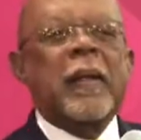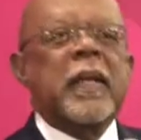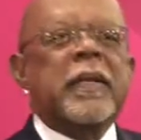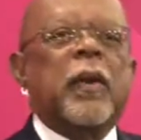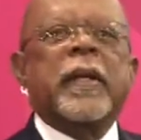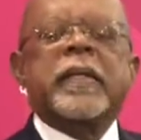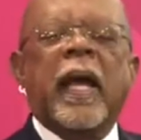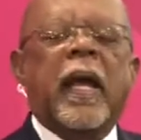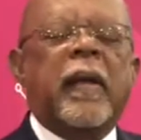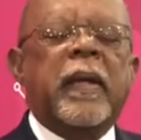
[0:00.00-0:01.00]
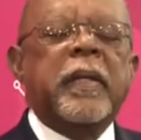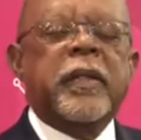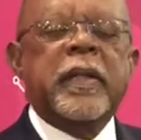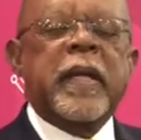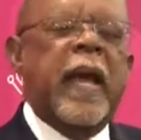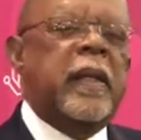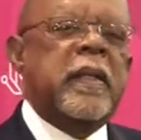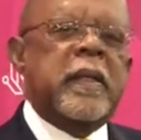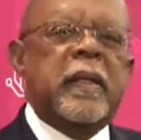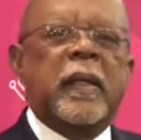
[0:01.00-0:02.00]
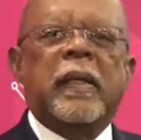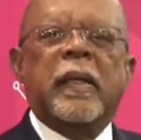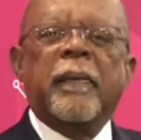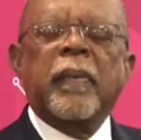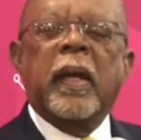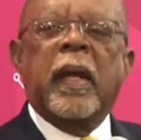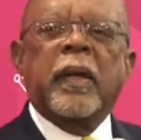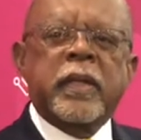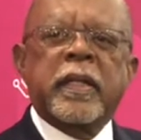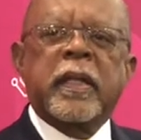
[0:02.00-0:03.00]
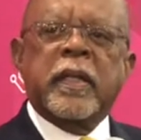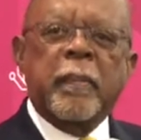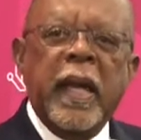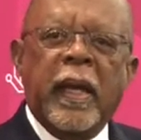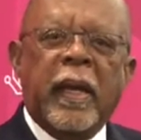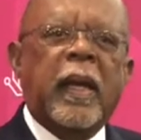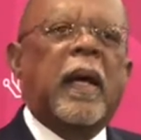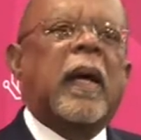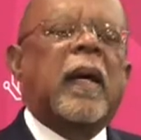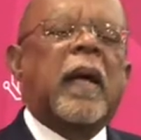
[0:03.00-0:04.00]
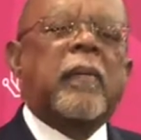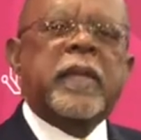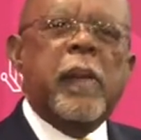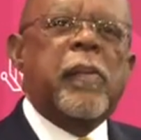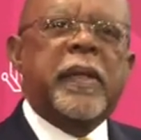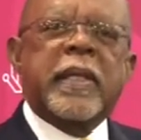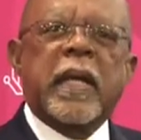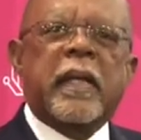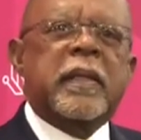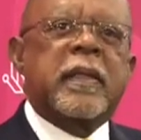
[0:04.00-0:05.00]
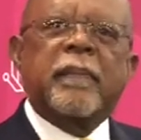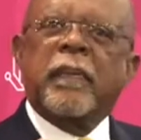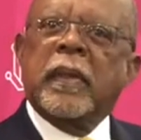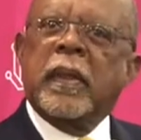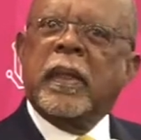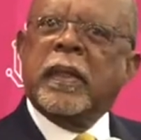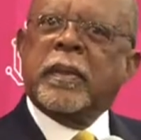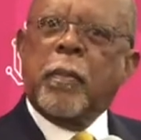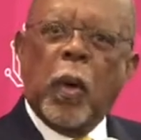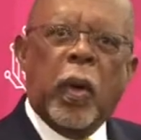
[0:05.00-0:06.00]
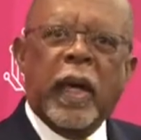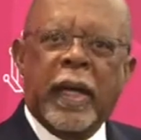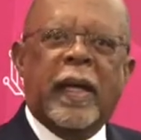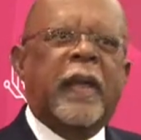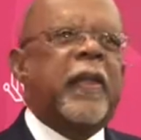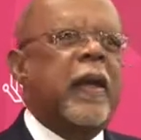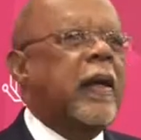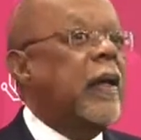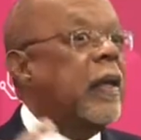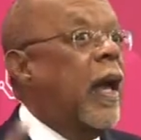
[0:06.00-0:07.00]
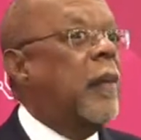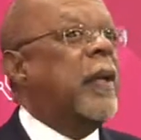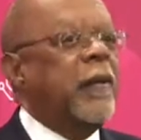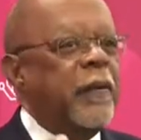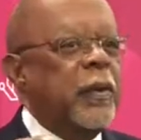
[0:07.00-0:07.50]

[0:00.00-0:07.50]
So history's endlessly interesting to me. And when someone says it's boring, I think, yeah, but if